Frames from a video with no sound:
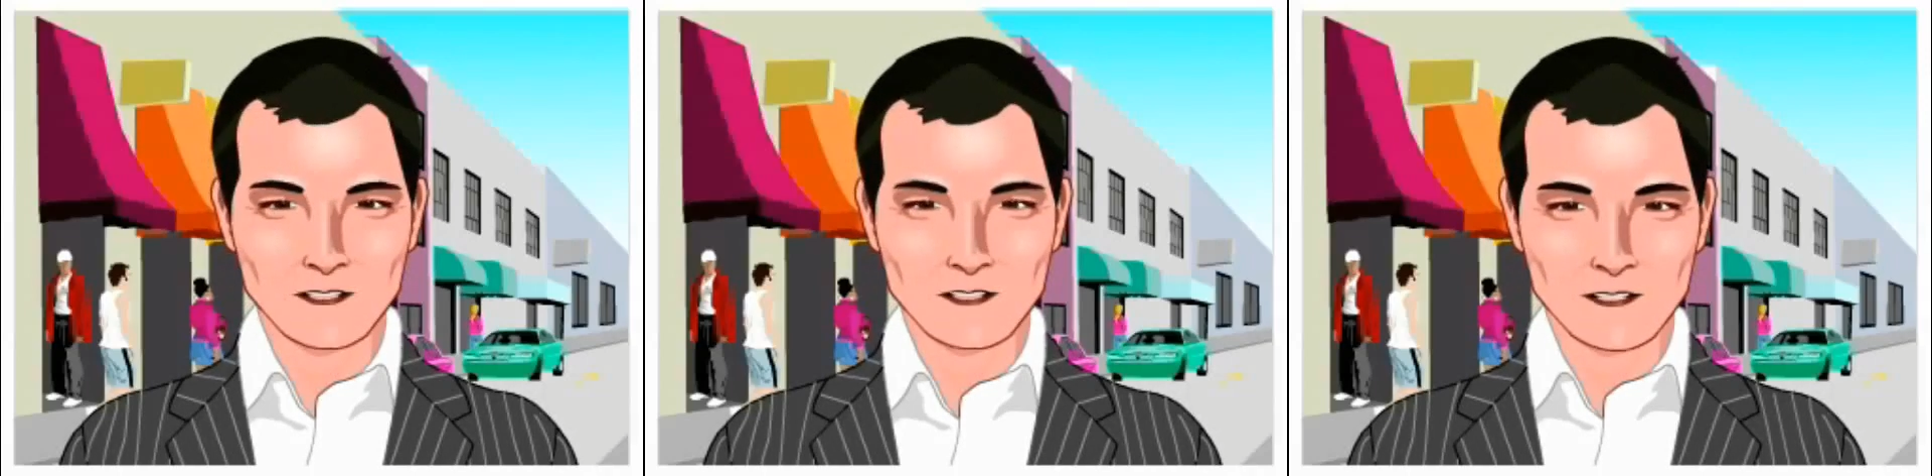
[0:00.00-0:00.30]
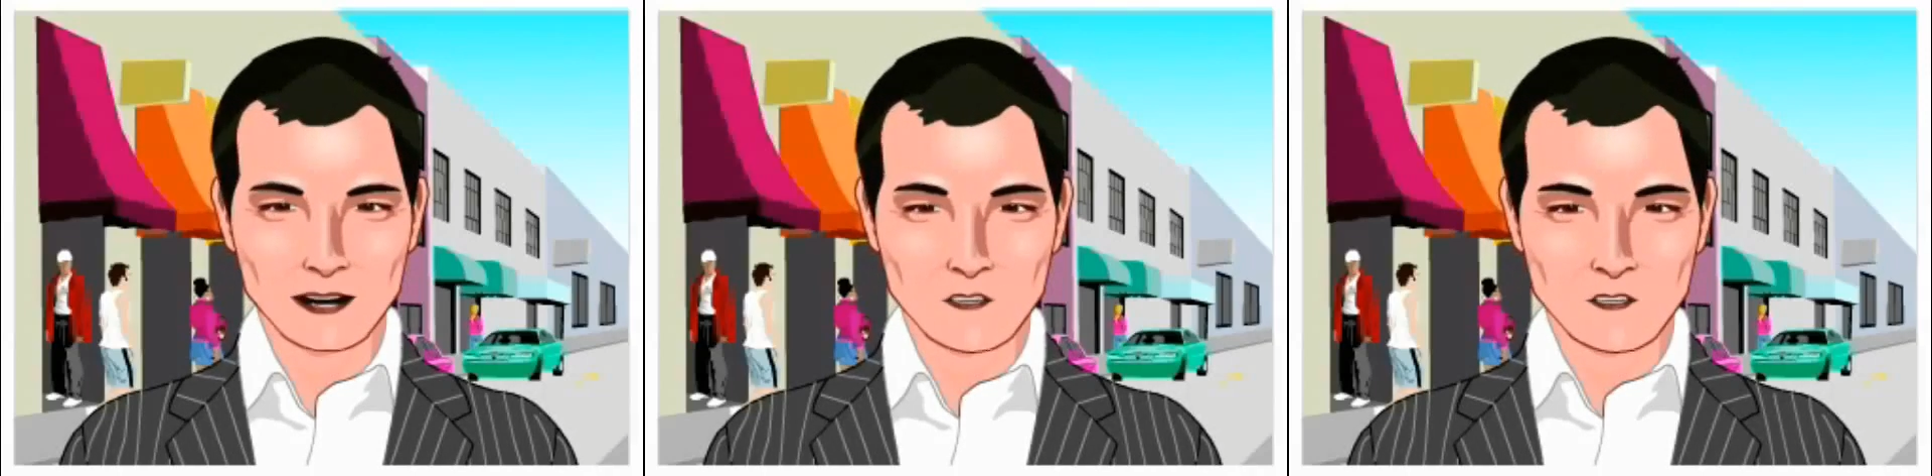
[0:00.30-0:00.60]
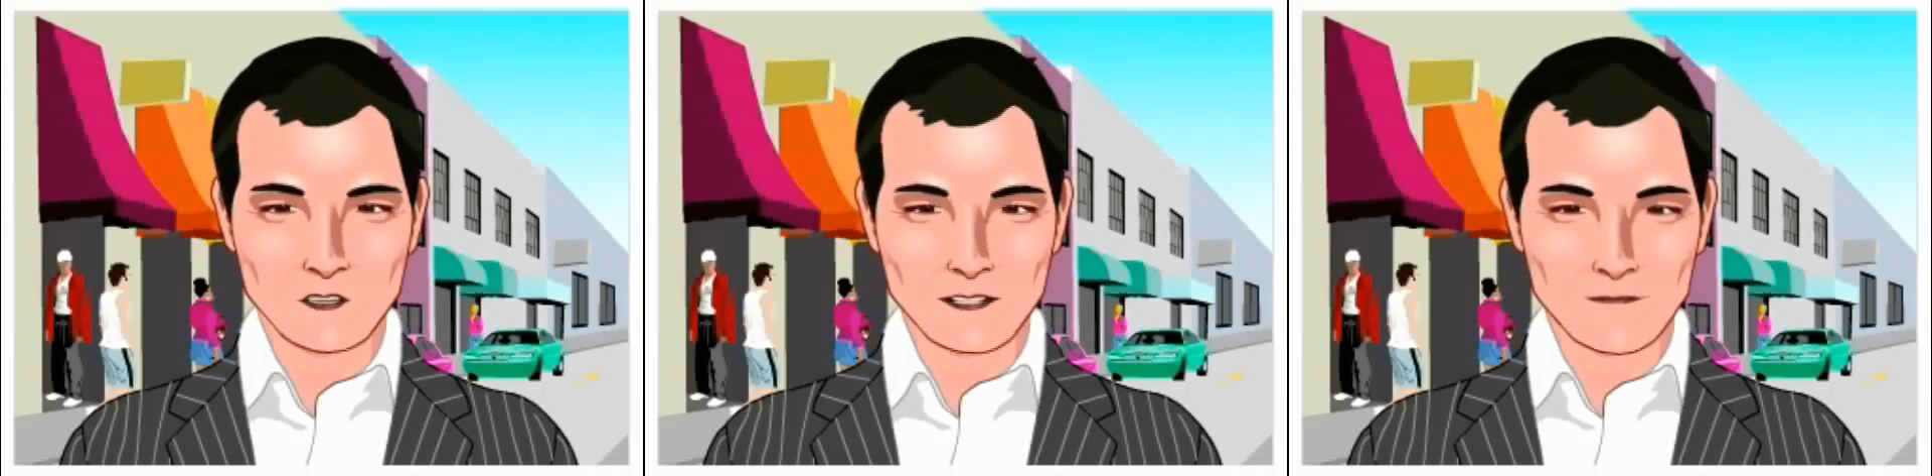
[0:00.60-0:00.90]
for the
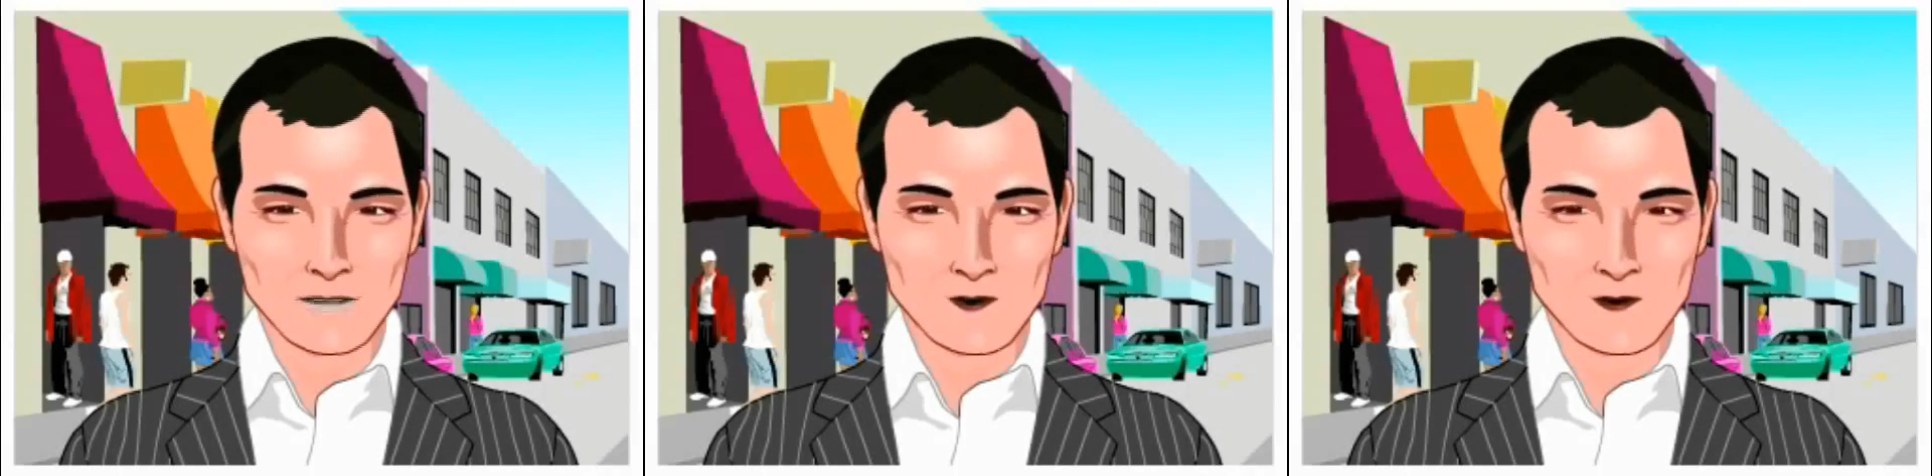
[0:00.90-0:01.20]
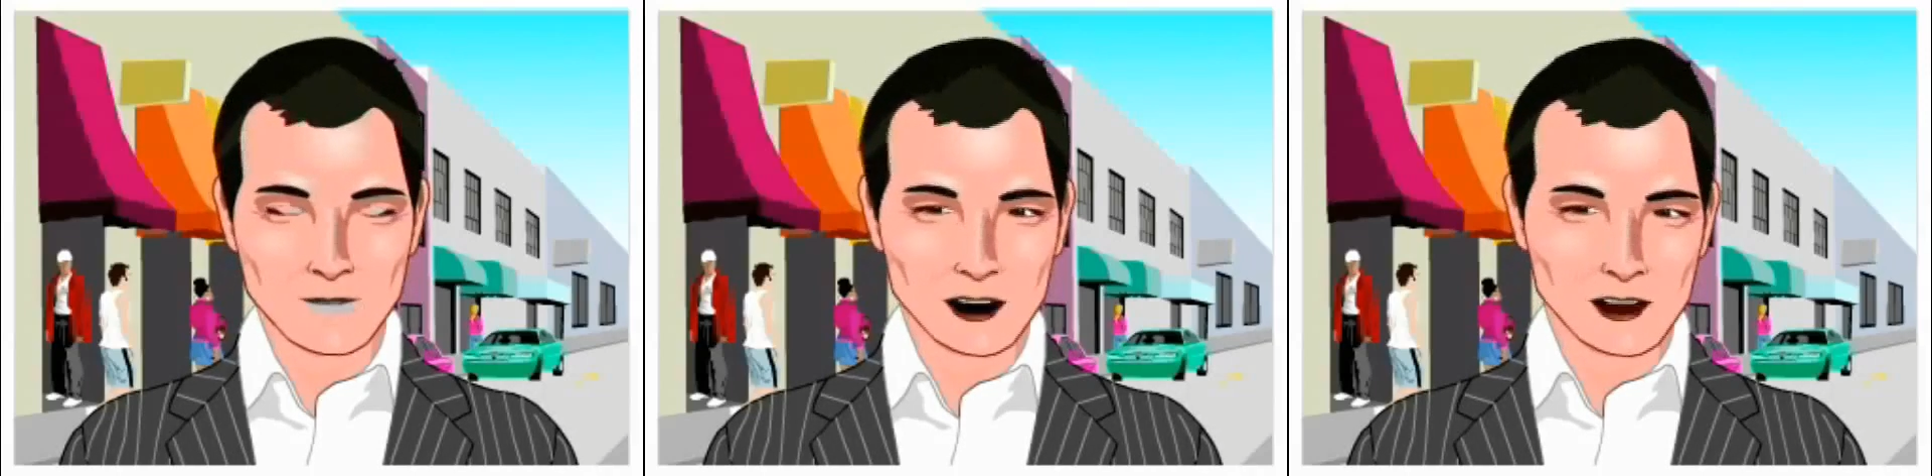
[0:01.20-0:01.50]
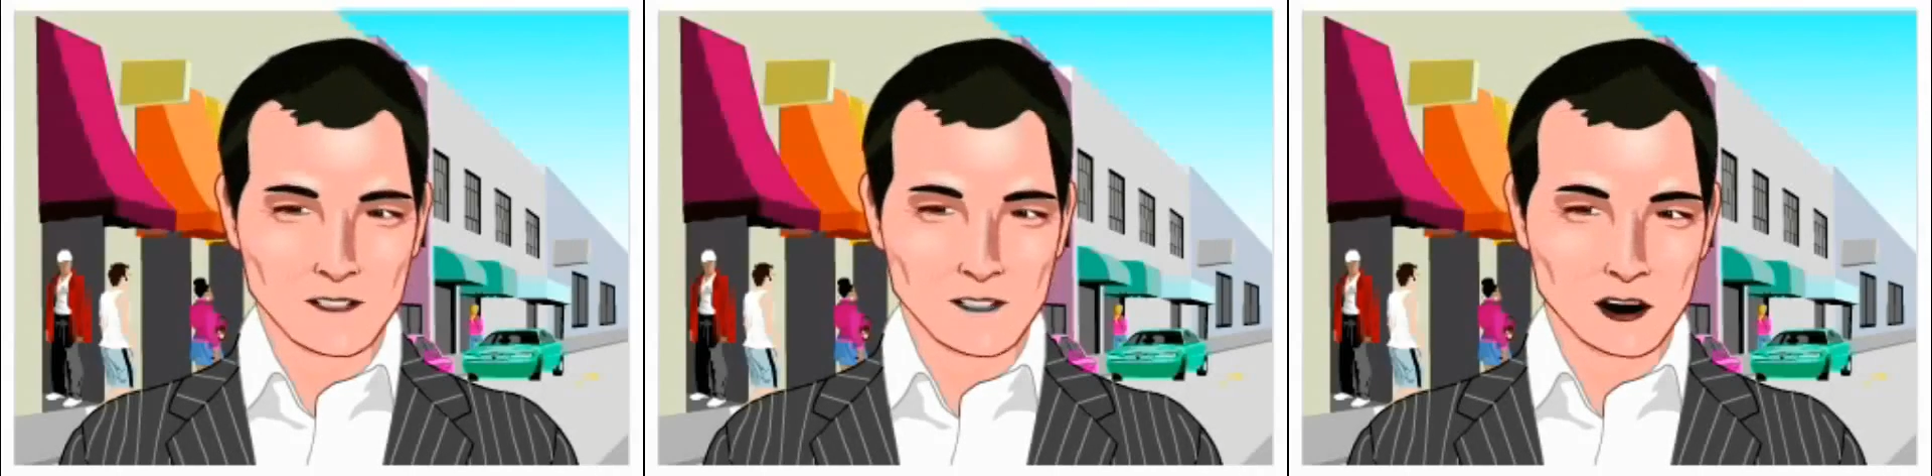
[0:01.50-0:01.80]
actual Department
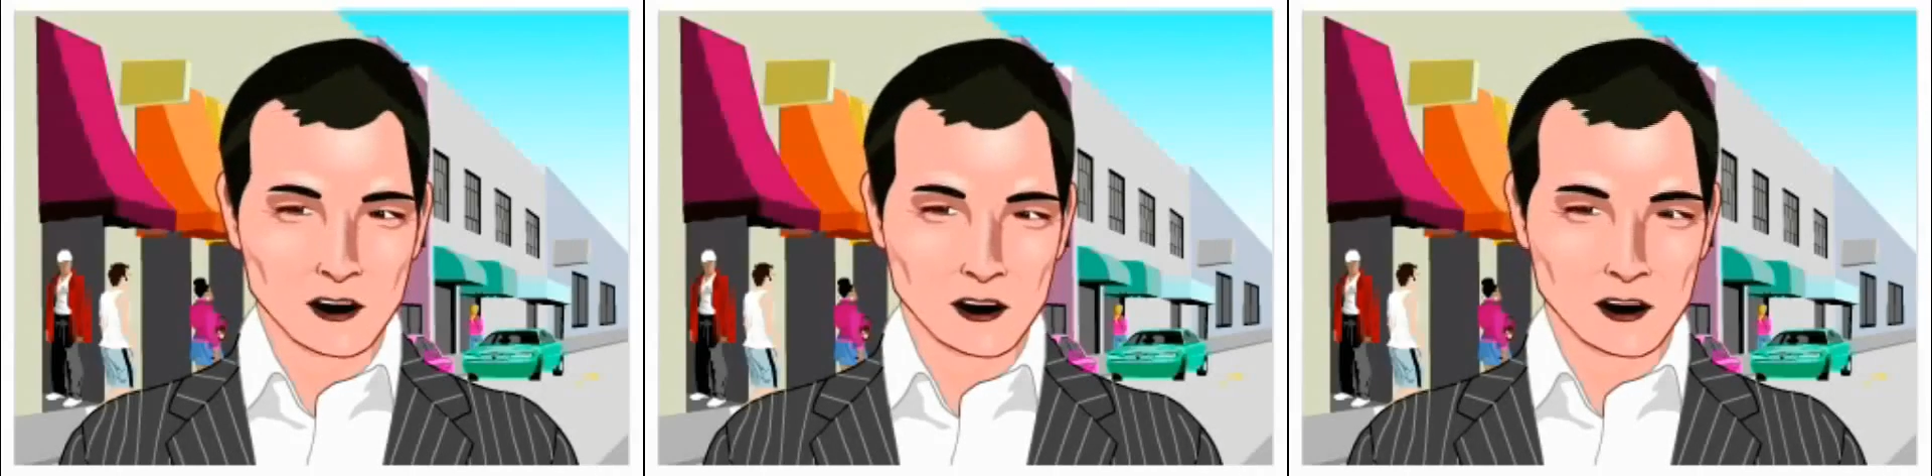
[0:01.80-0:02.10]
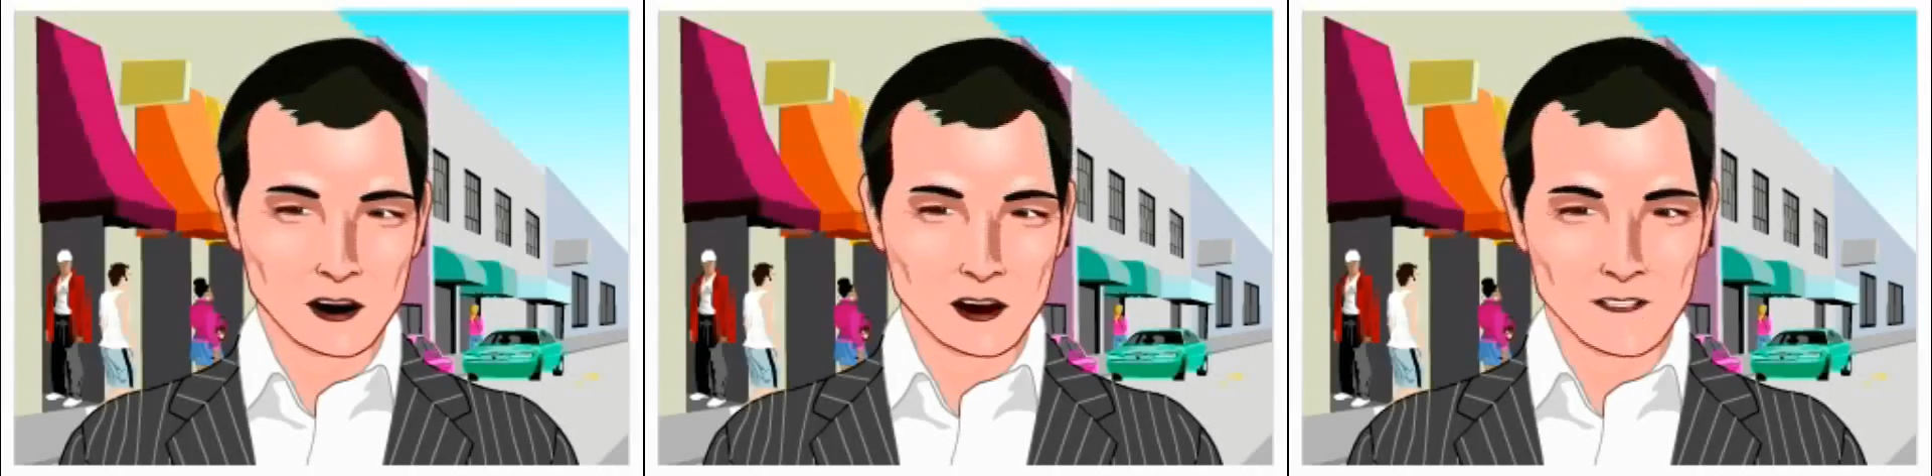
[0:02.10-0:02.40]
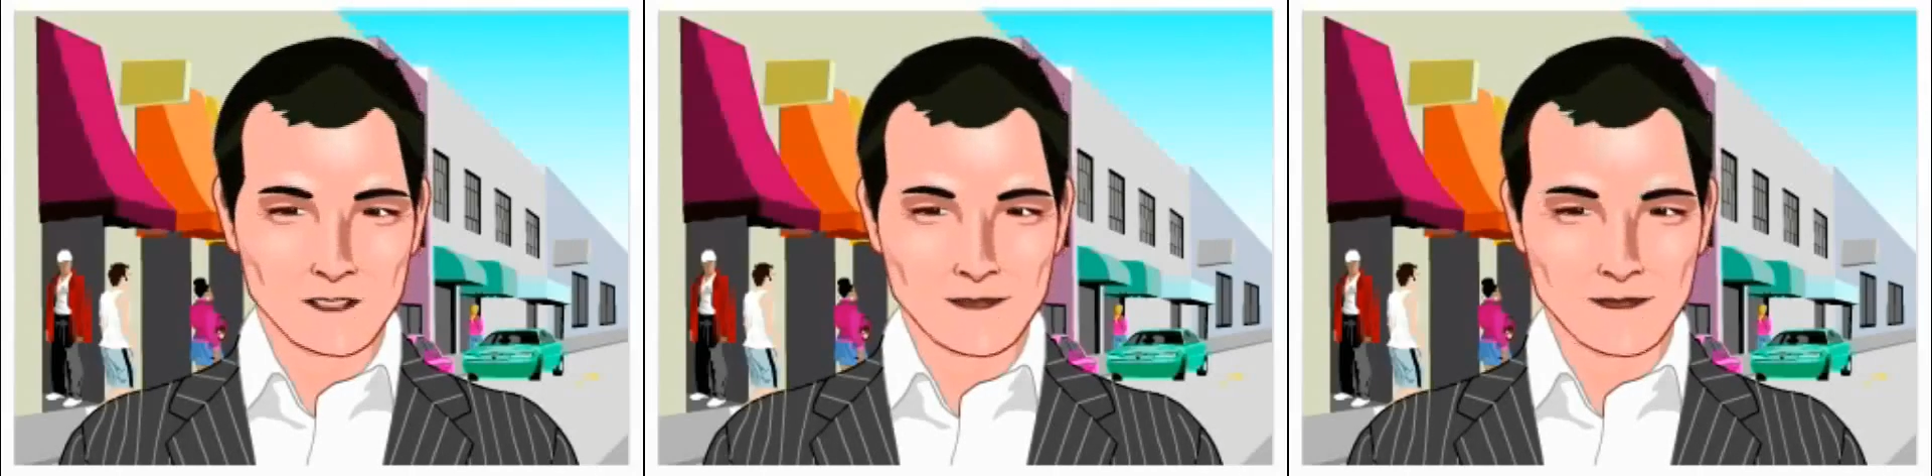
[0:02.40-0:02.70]
of Motor Vehicles
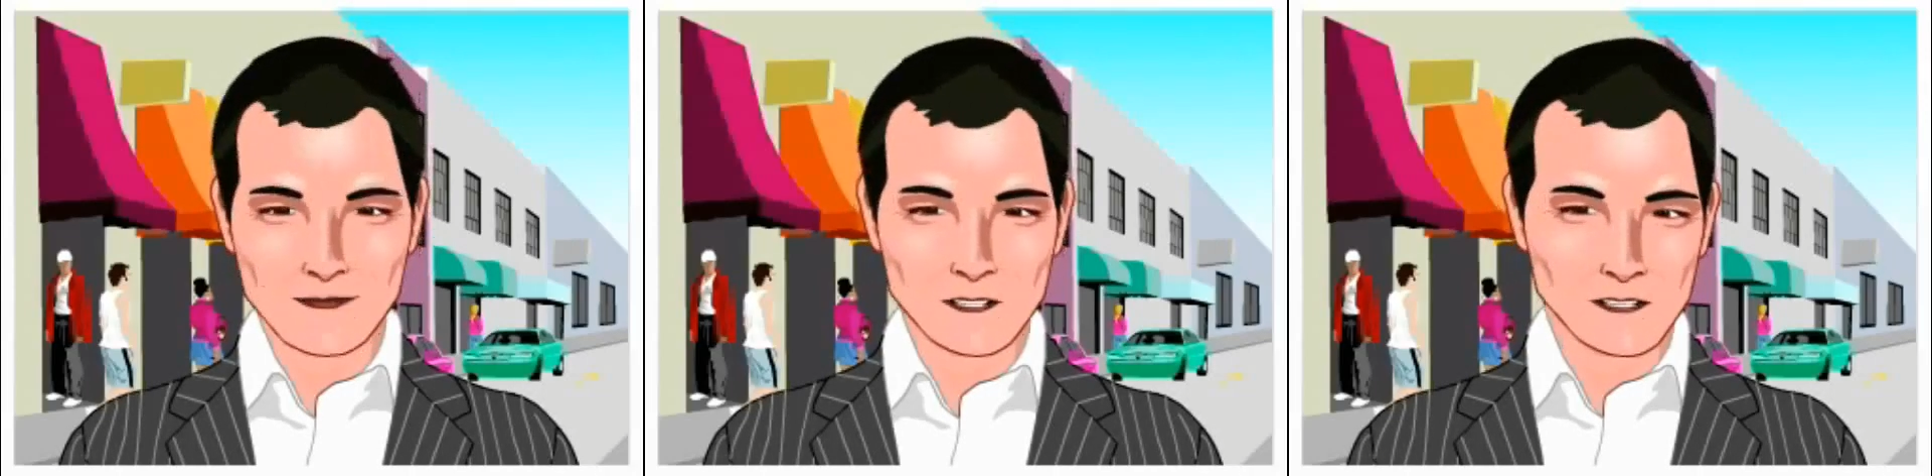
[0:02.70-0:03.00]
quiz.